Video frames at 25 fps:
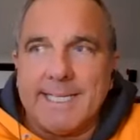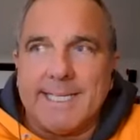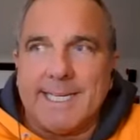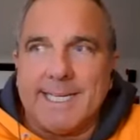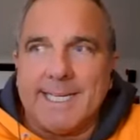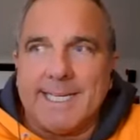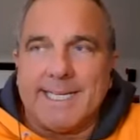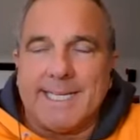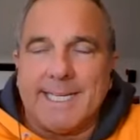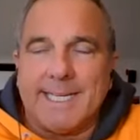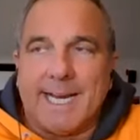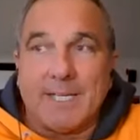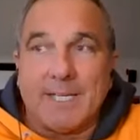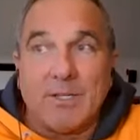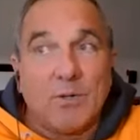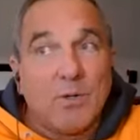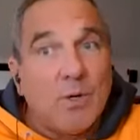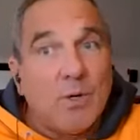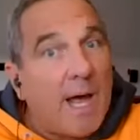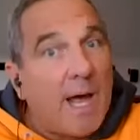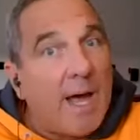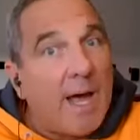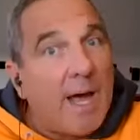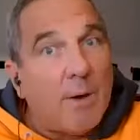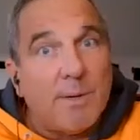I don't
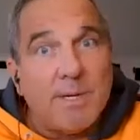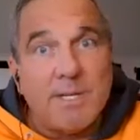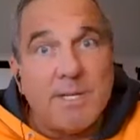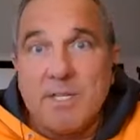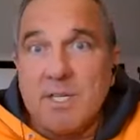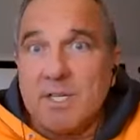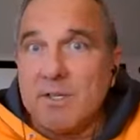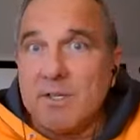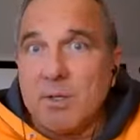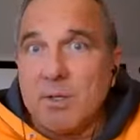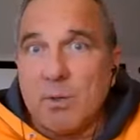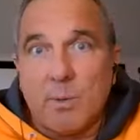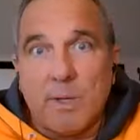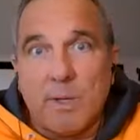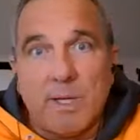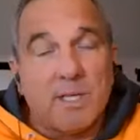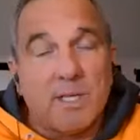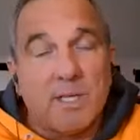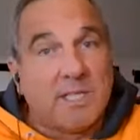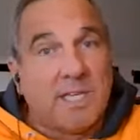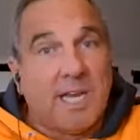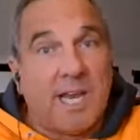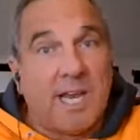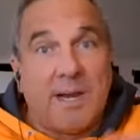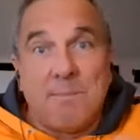know how he's done in the real
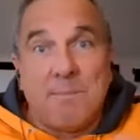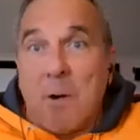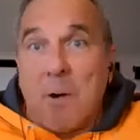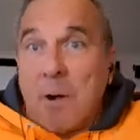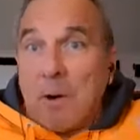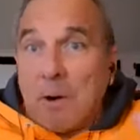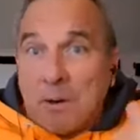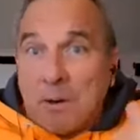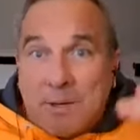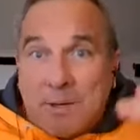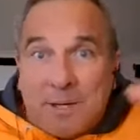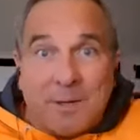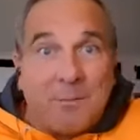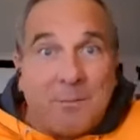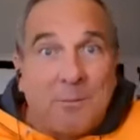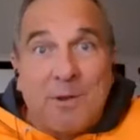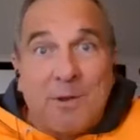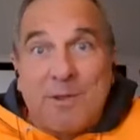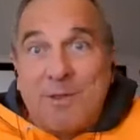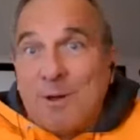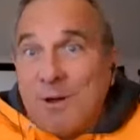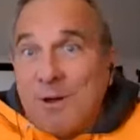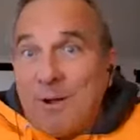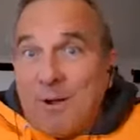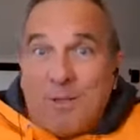estate market
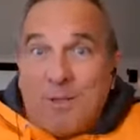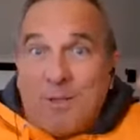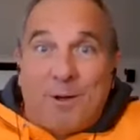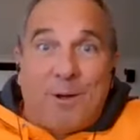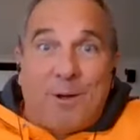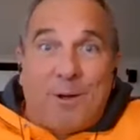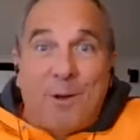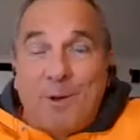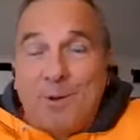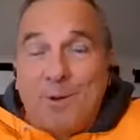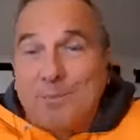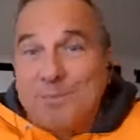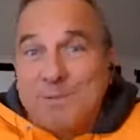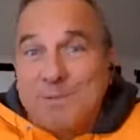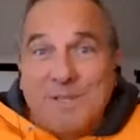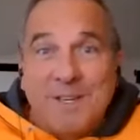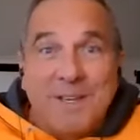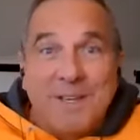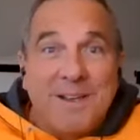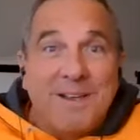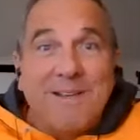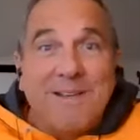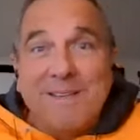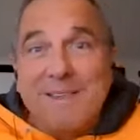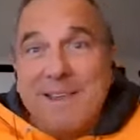with all the homes
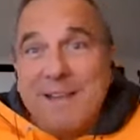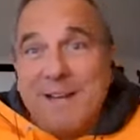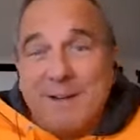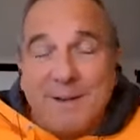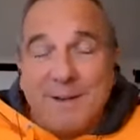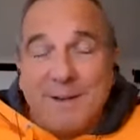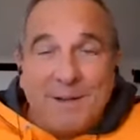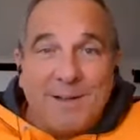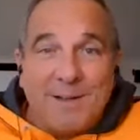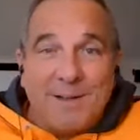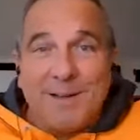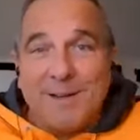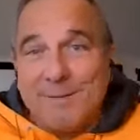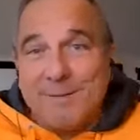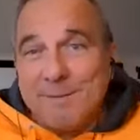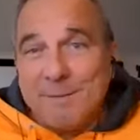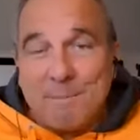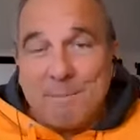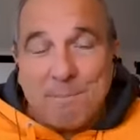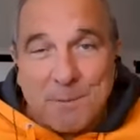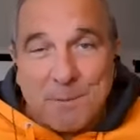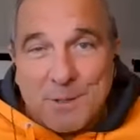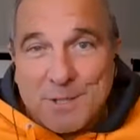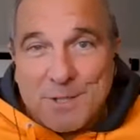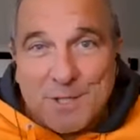that
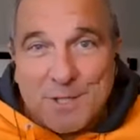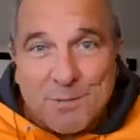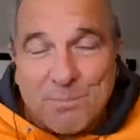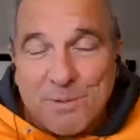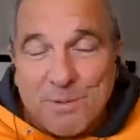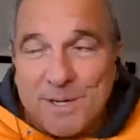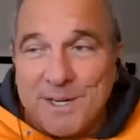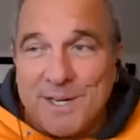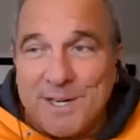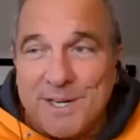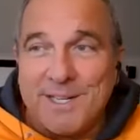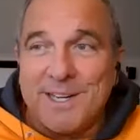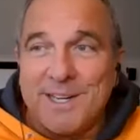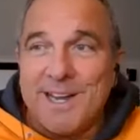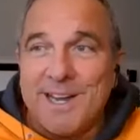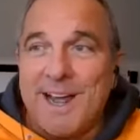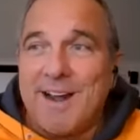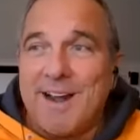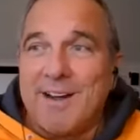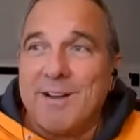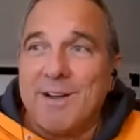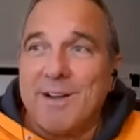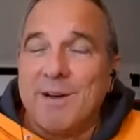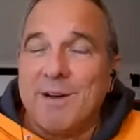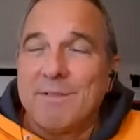Bush has been in and
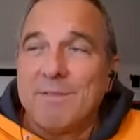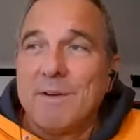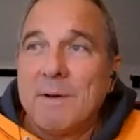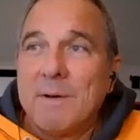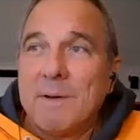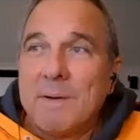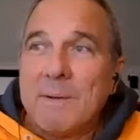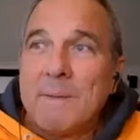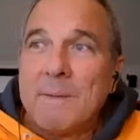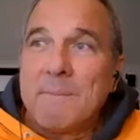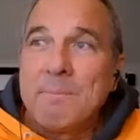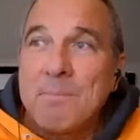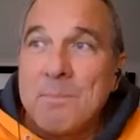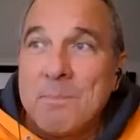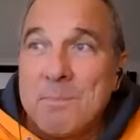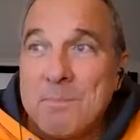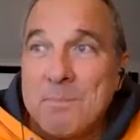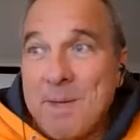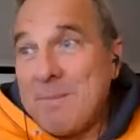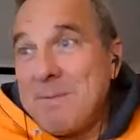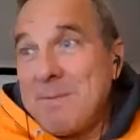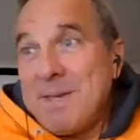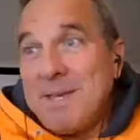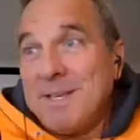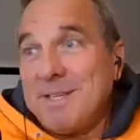out of.
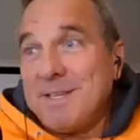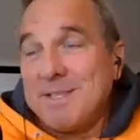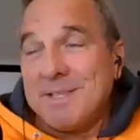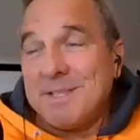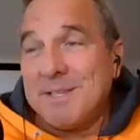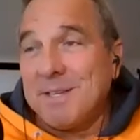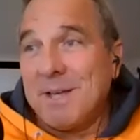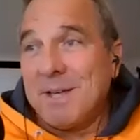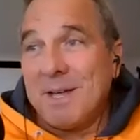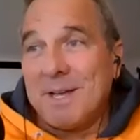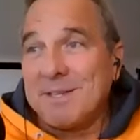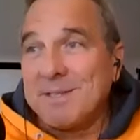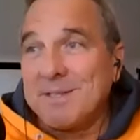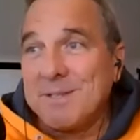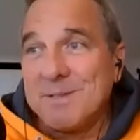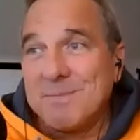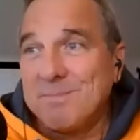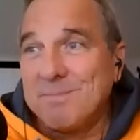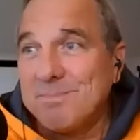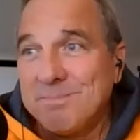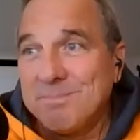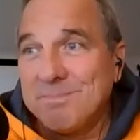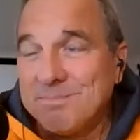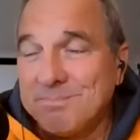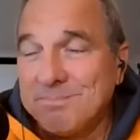Maybe he still has,
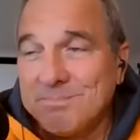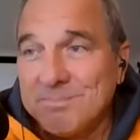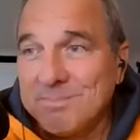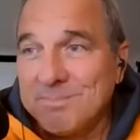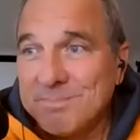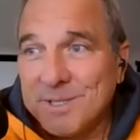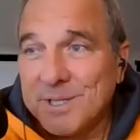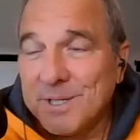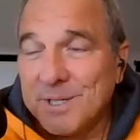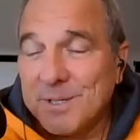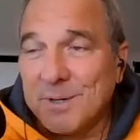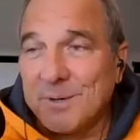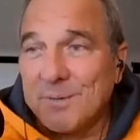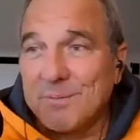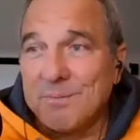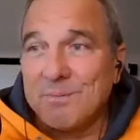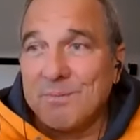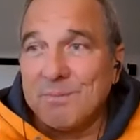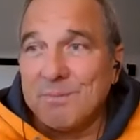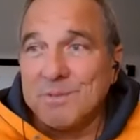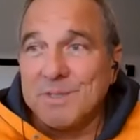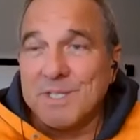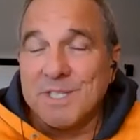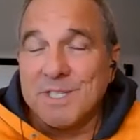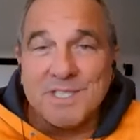
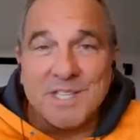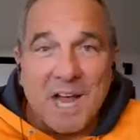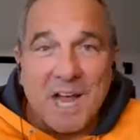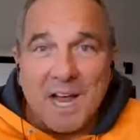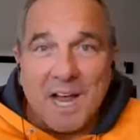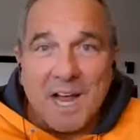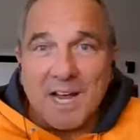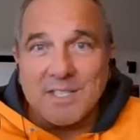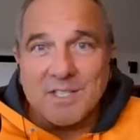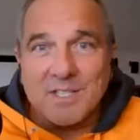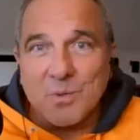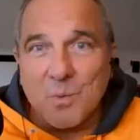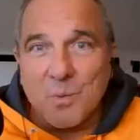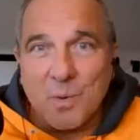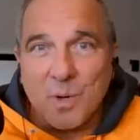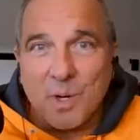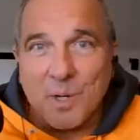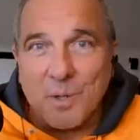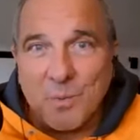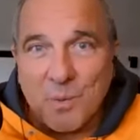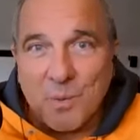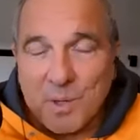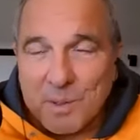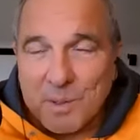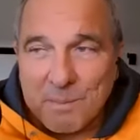designs and where
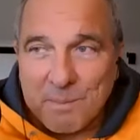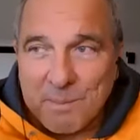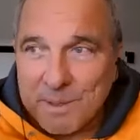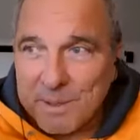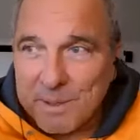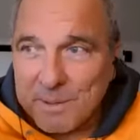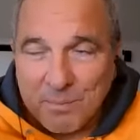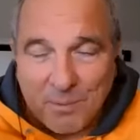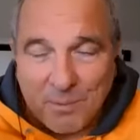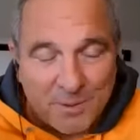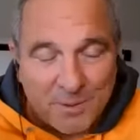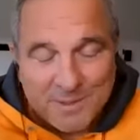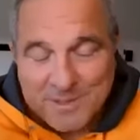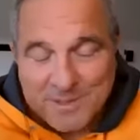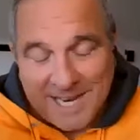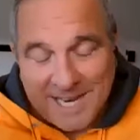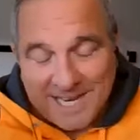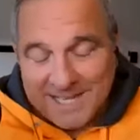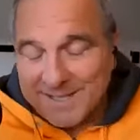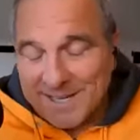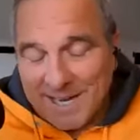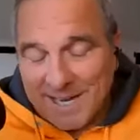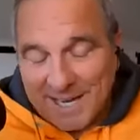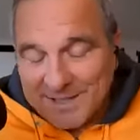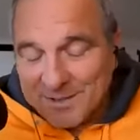he'd want to be in Boise.
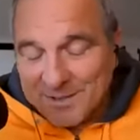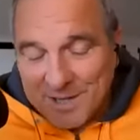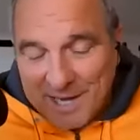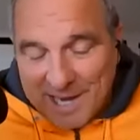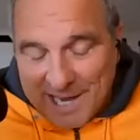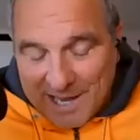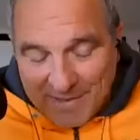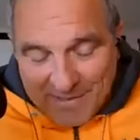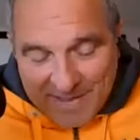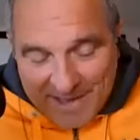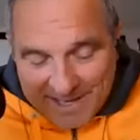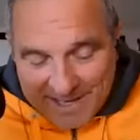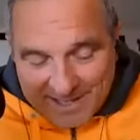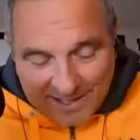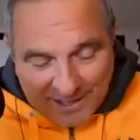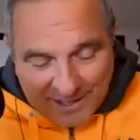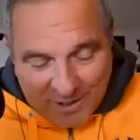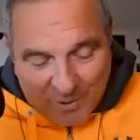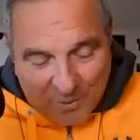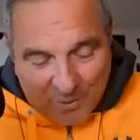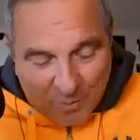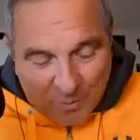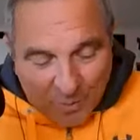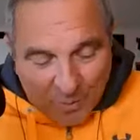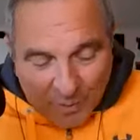I don't know how that'll
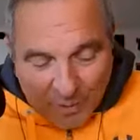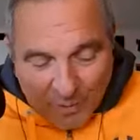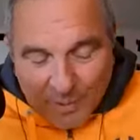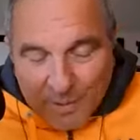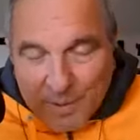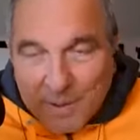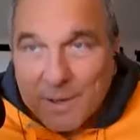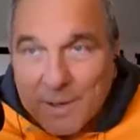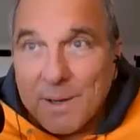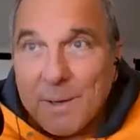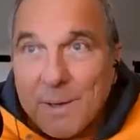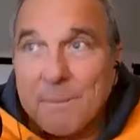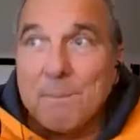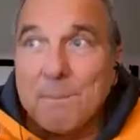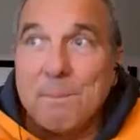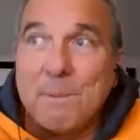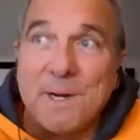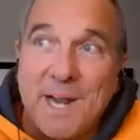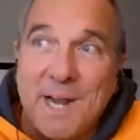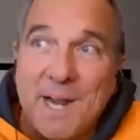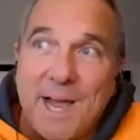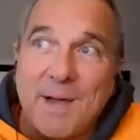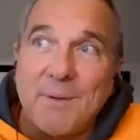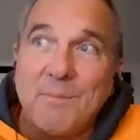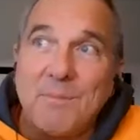all work, but
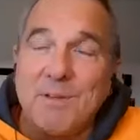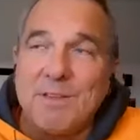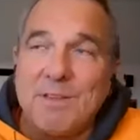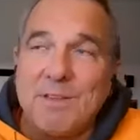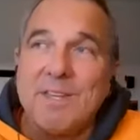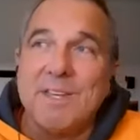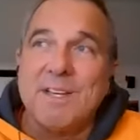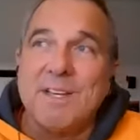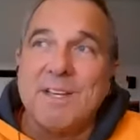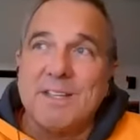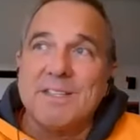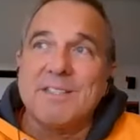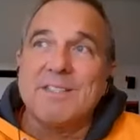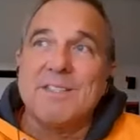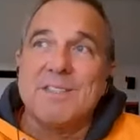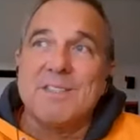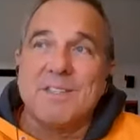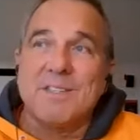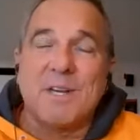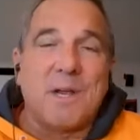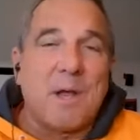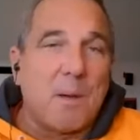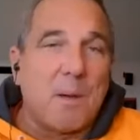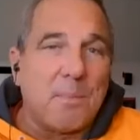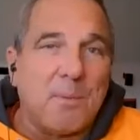I would think this is a
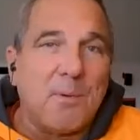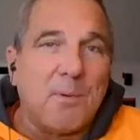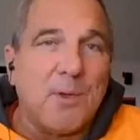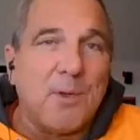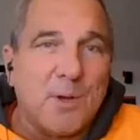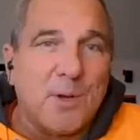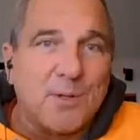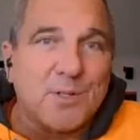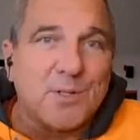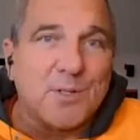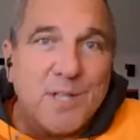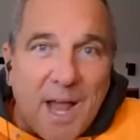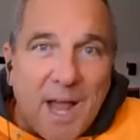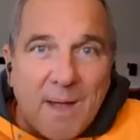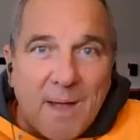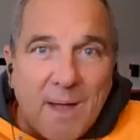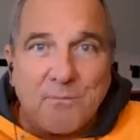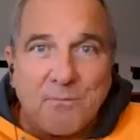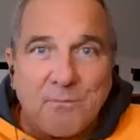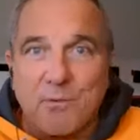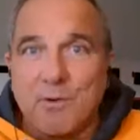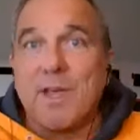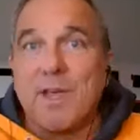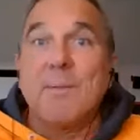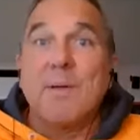couple year stop
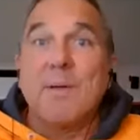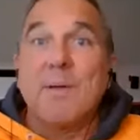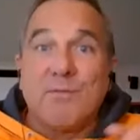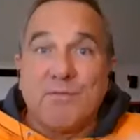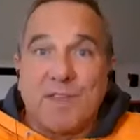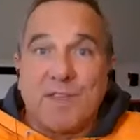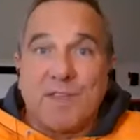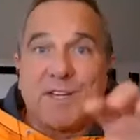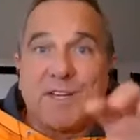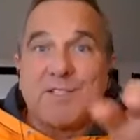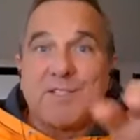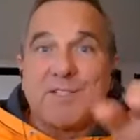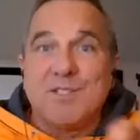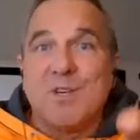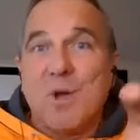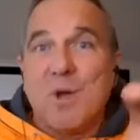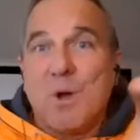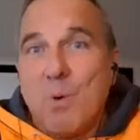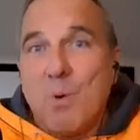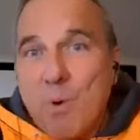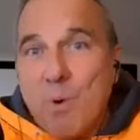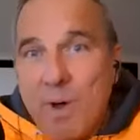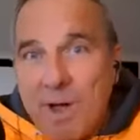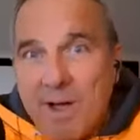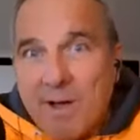for him if things go
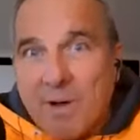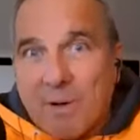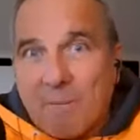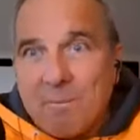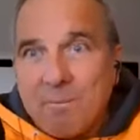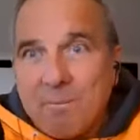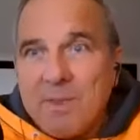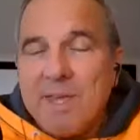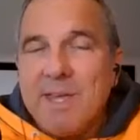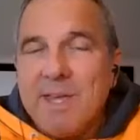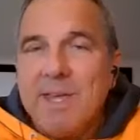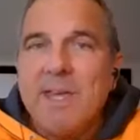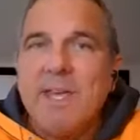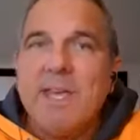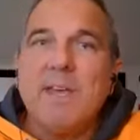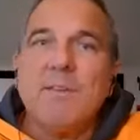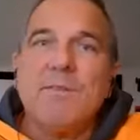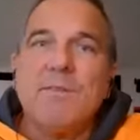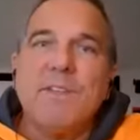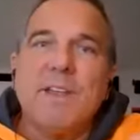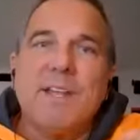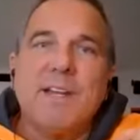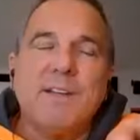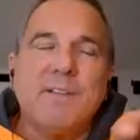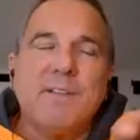well.
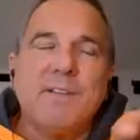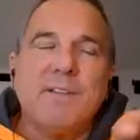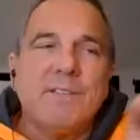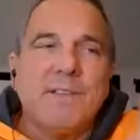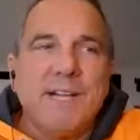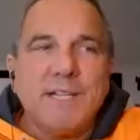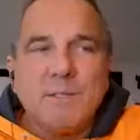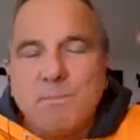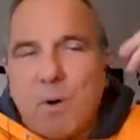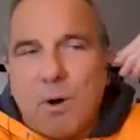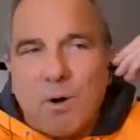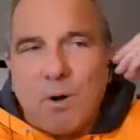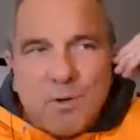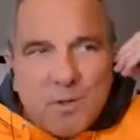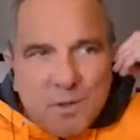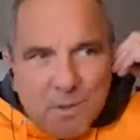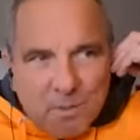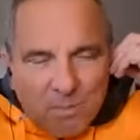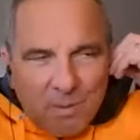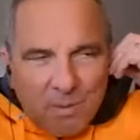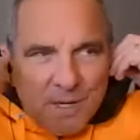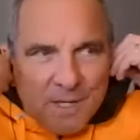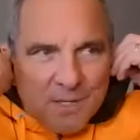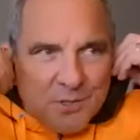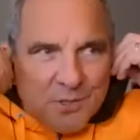And that's part of the
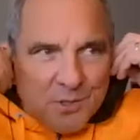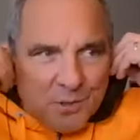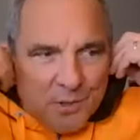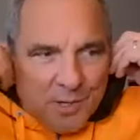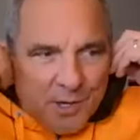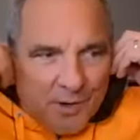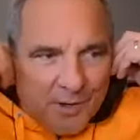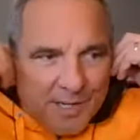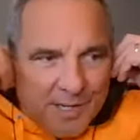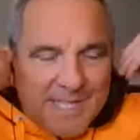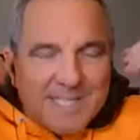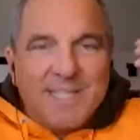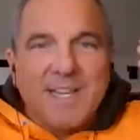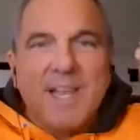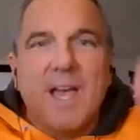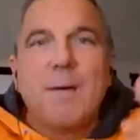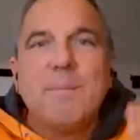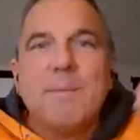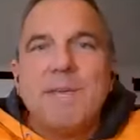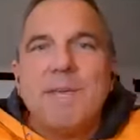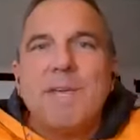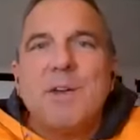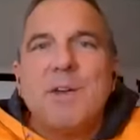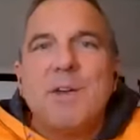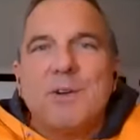picture here. He's
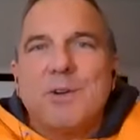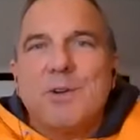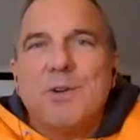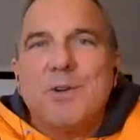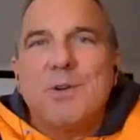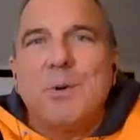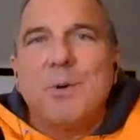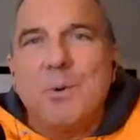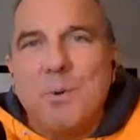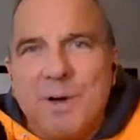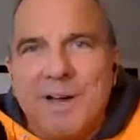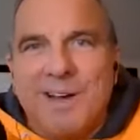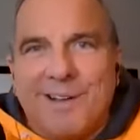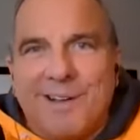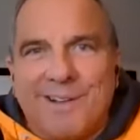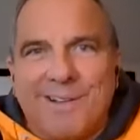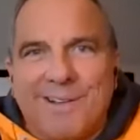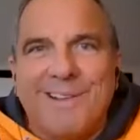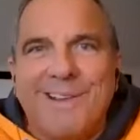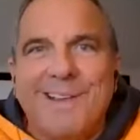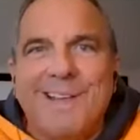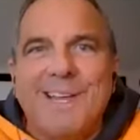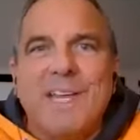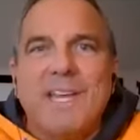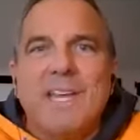coming here to do well.